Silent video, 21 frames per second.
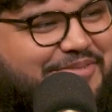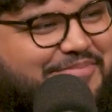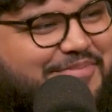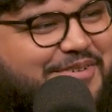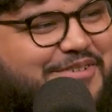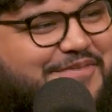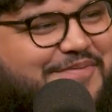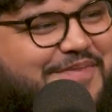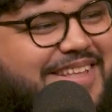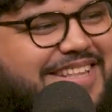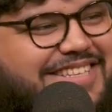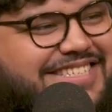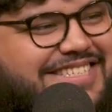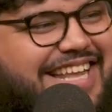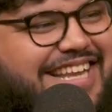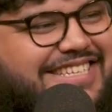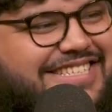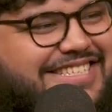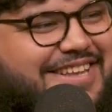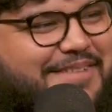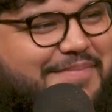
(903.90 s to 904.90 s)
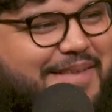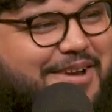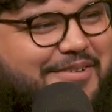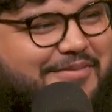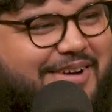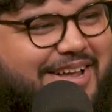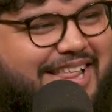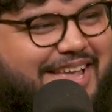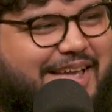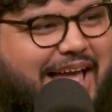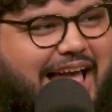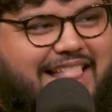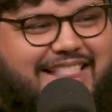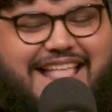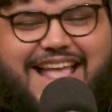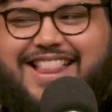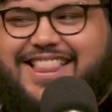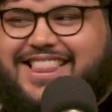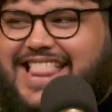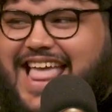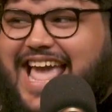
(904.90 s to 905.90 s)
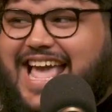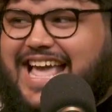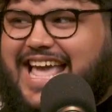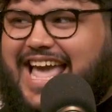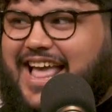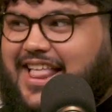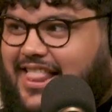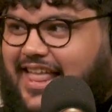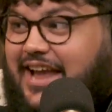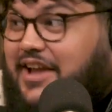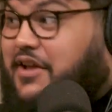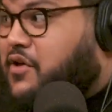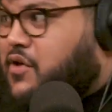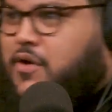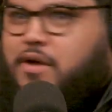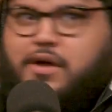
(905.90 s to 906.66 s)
movements like something really, and then they get like,